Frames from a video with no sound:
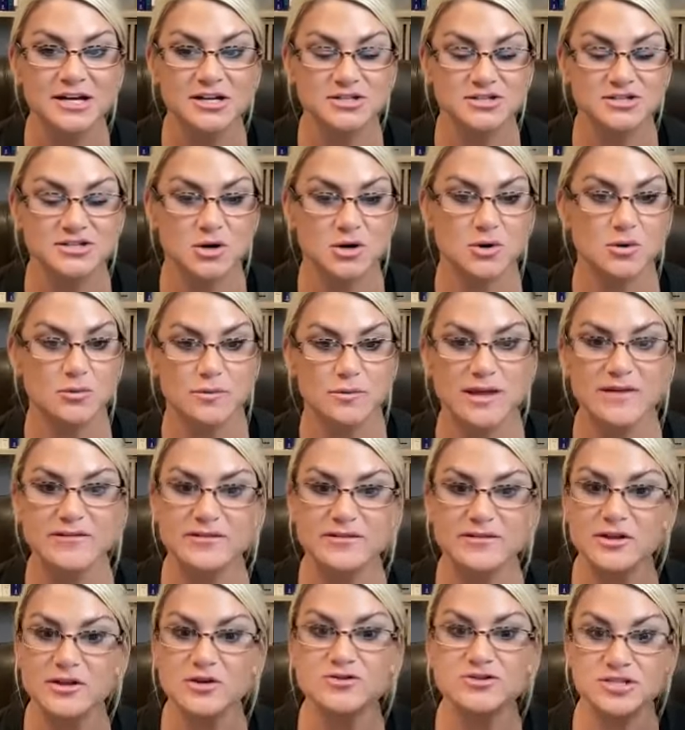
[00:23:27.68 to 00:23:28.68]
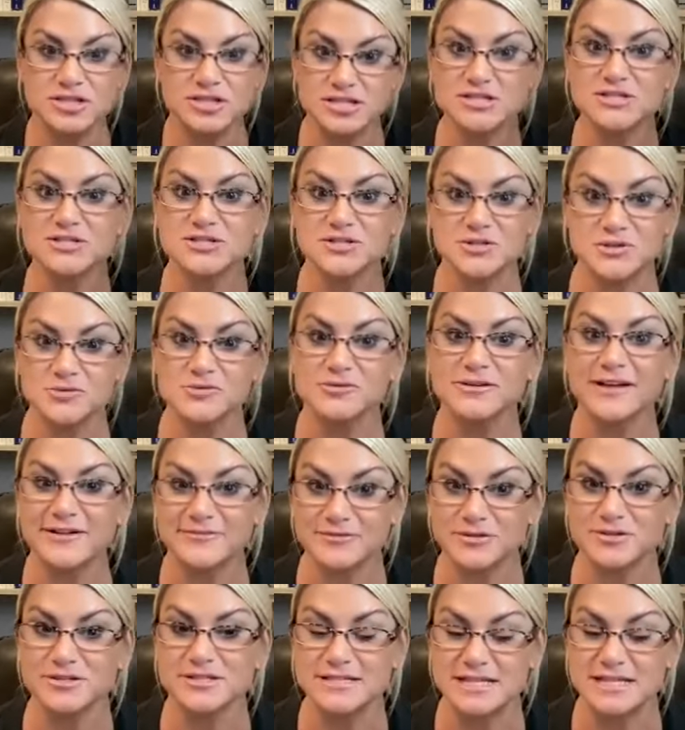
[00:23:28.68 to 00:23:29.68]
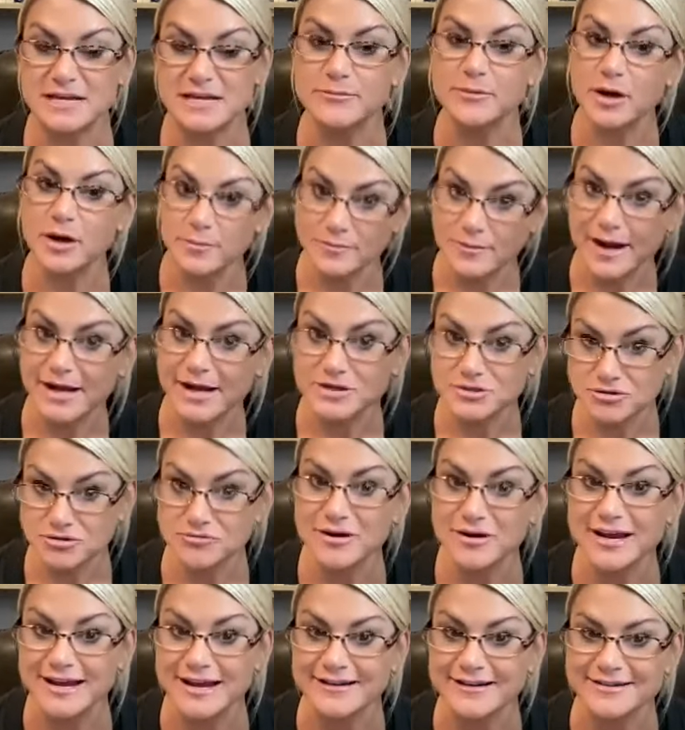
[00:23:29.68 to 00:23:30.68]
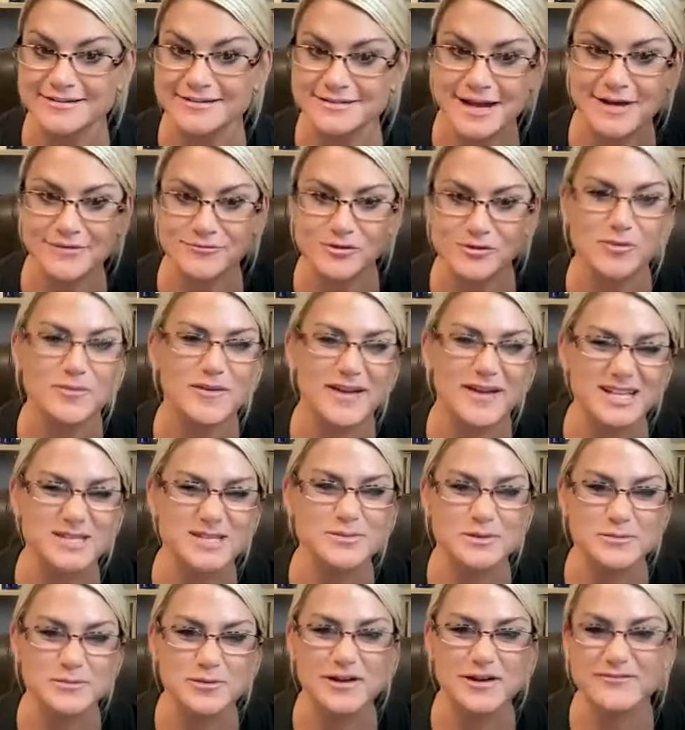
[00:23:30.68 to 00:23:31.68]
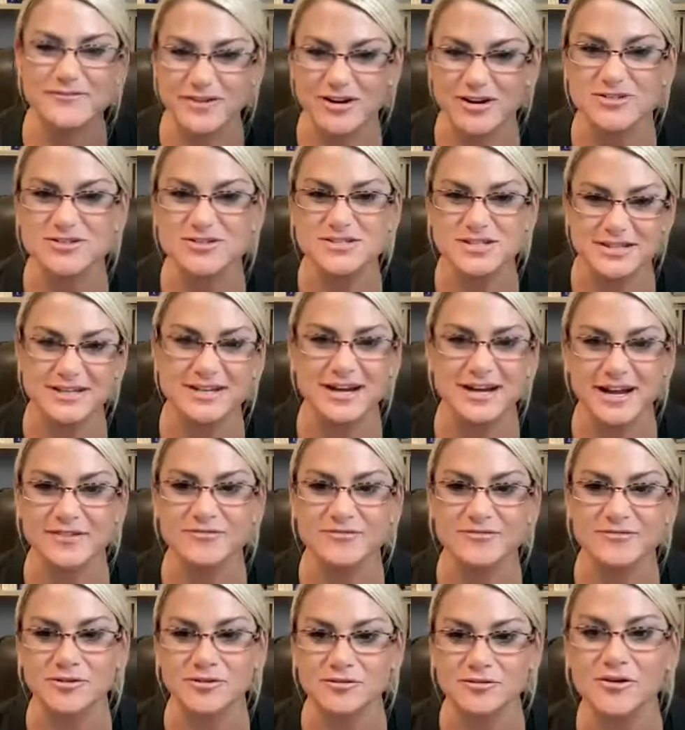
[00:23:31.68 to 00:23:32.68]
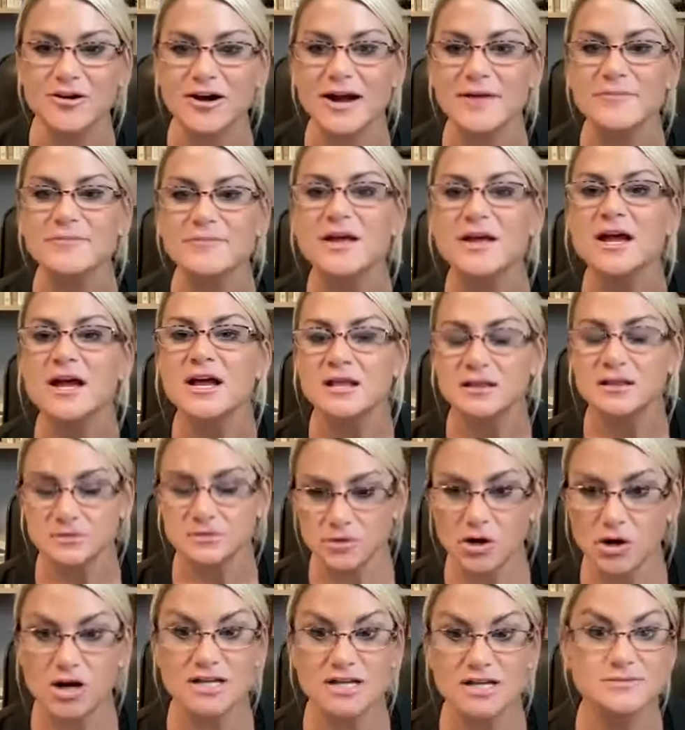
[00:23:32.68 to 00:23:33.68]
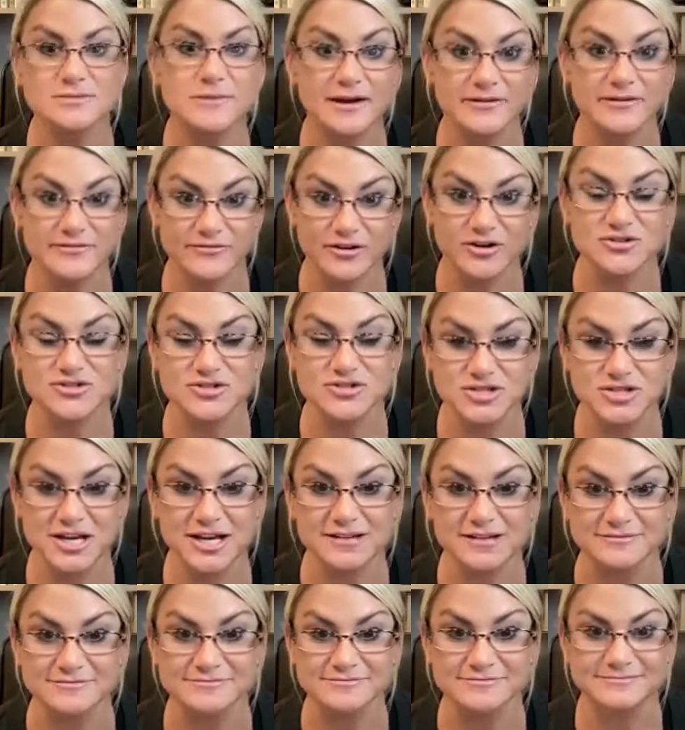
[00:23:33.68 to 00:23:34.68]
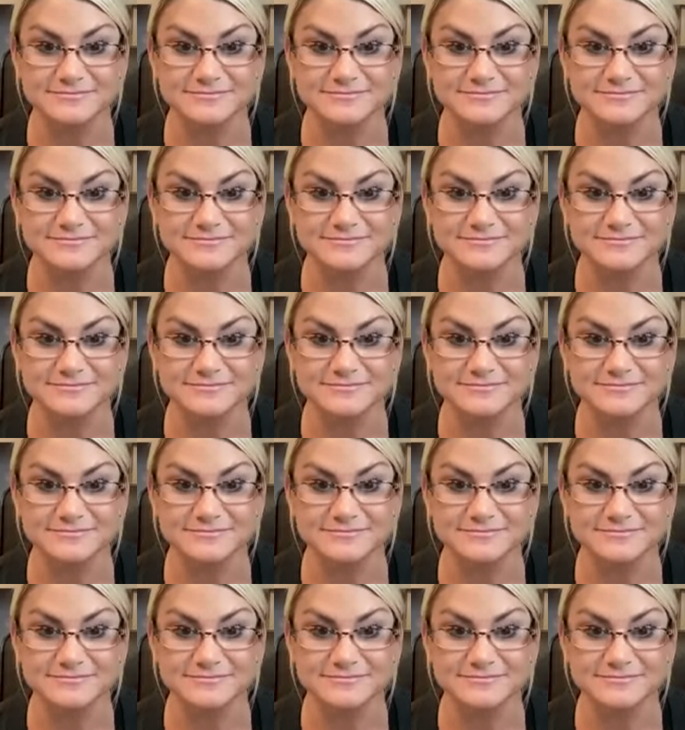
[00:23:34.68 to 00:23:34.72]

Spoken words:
So even though she's 2 levels deep on my tree, because I enrolled my husband Brent first and then I enrolled Laura, Laura's my first gen.